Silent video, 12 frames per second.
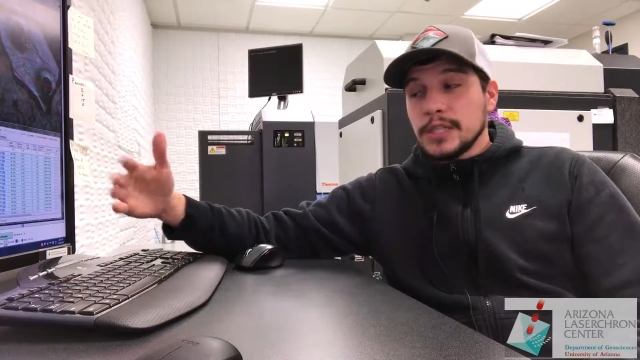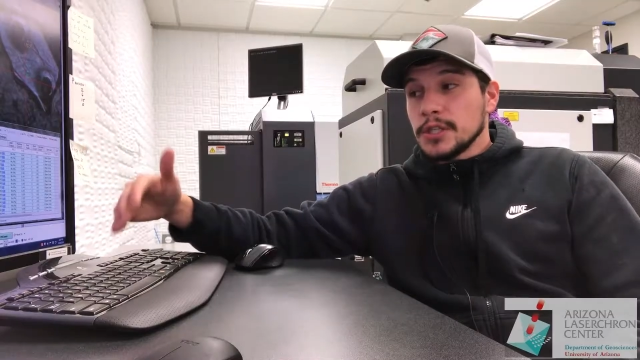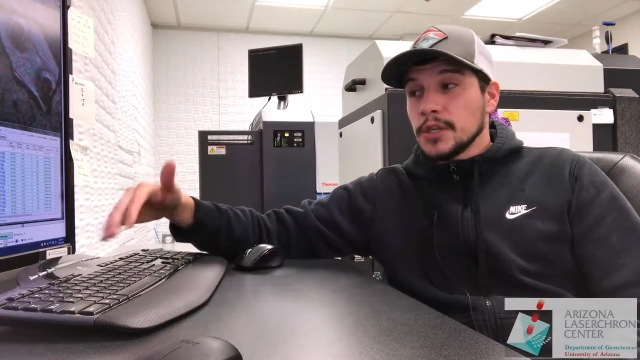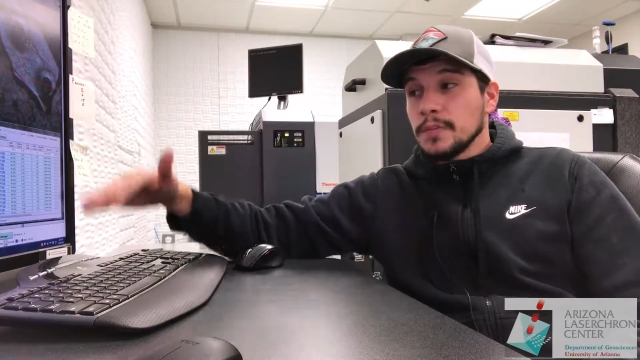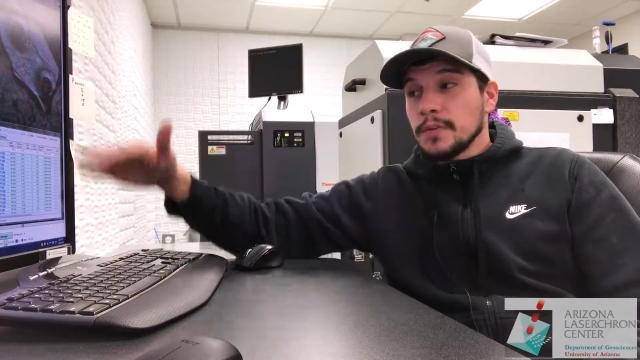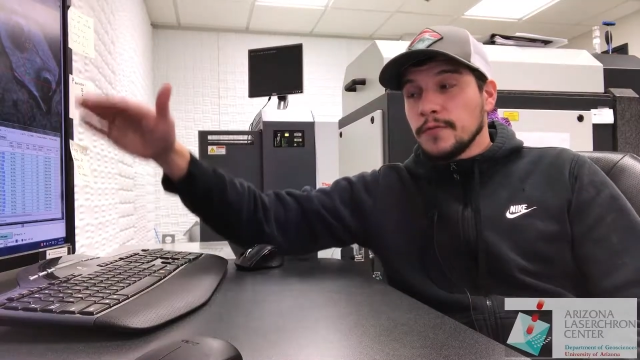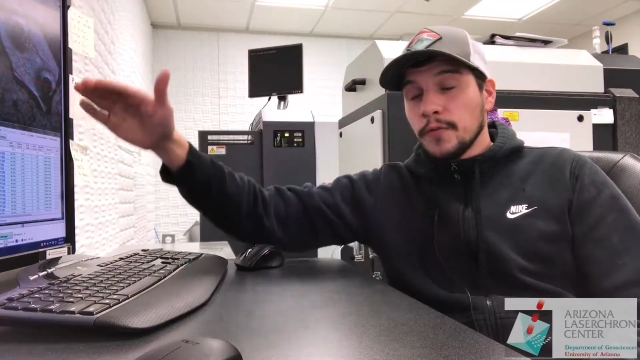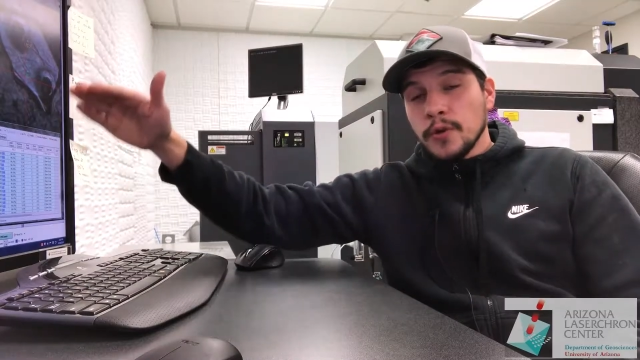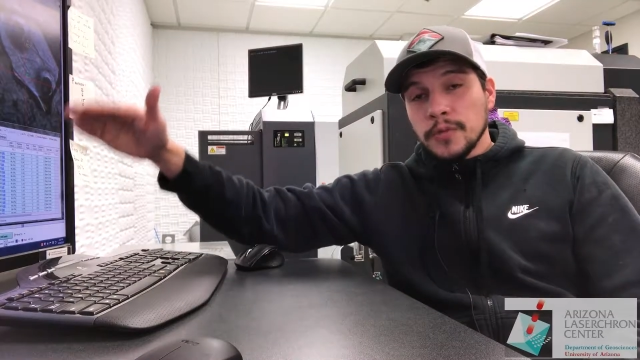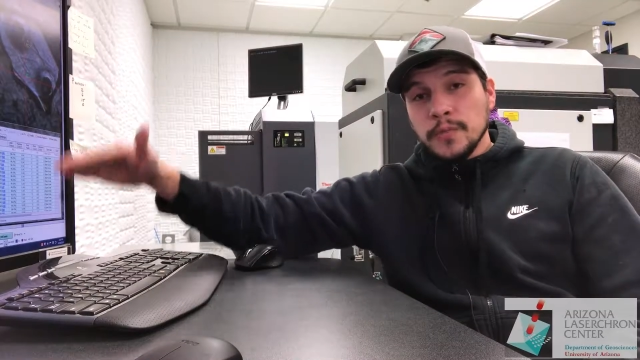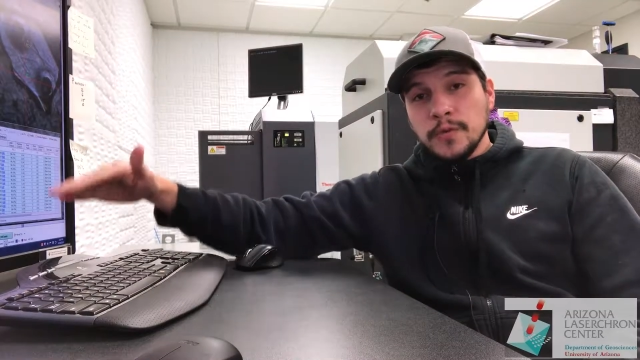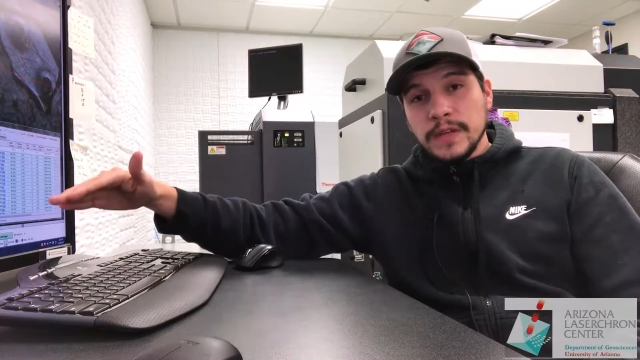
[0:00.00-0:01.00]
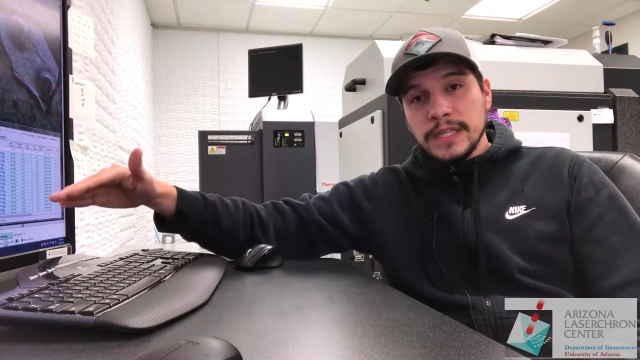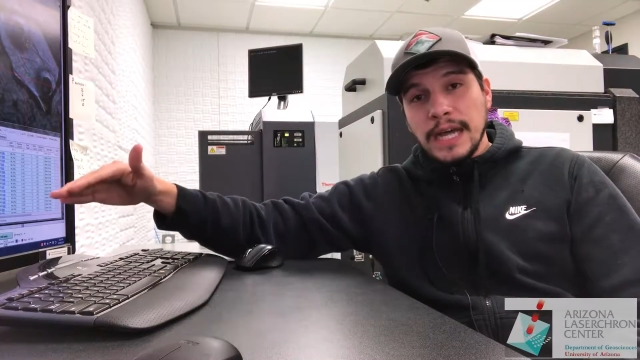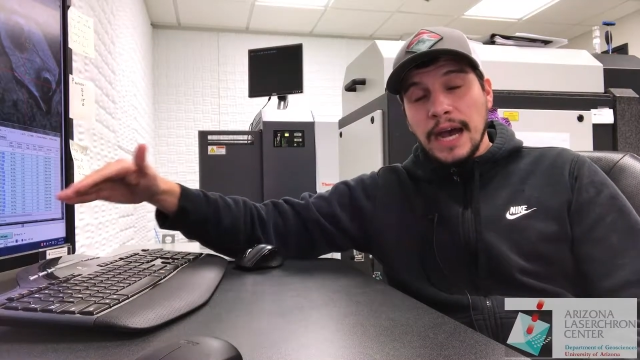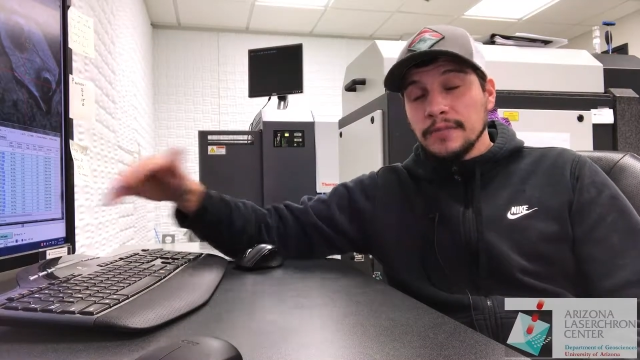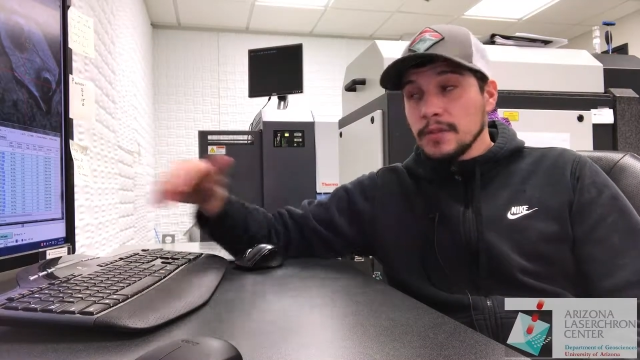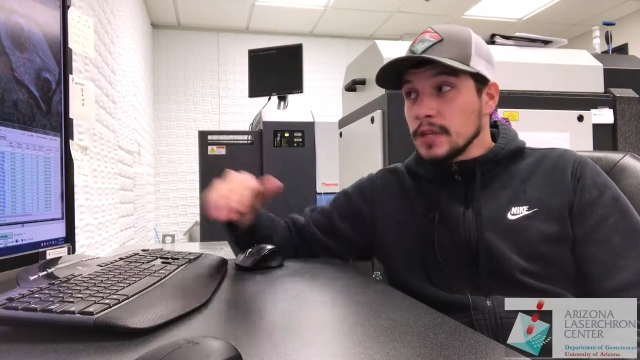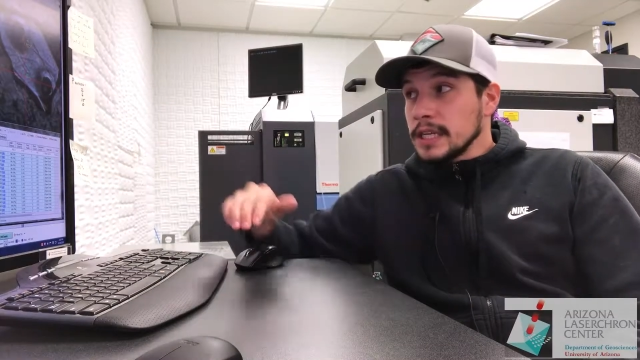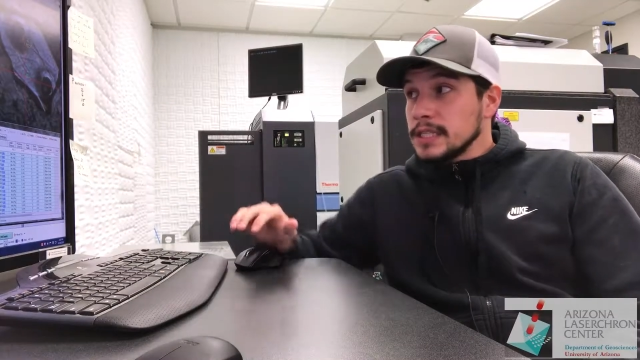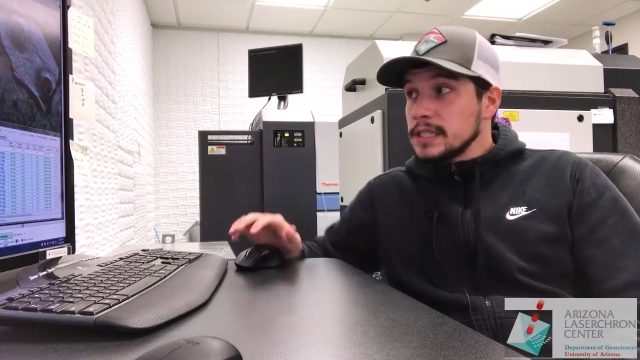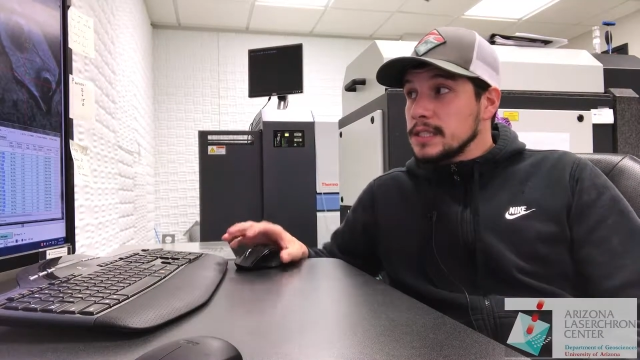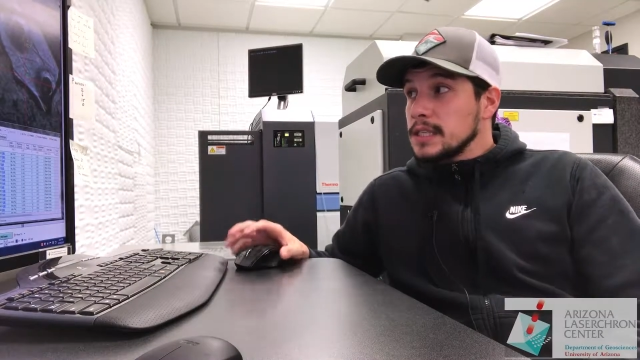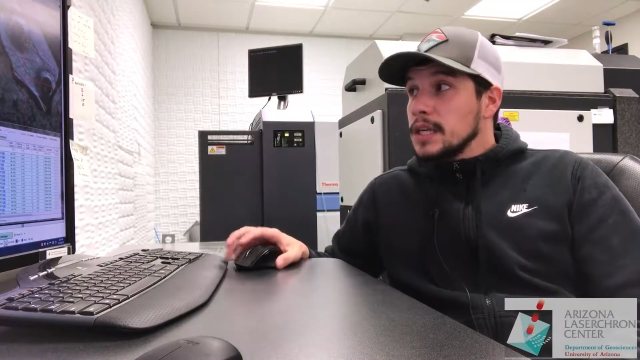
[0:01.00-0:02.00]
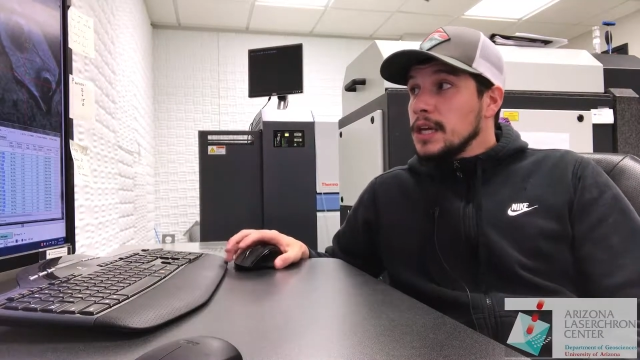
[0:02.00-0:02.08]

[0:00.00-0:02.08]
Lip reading: sure before moving down the list,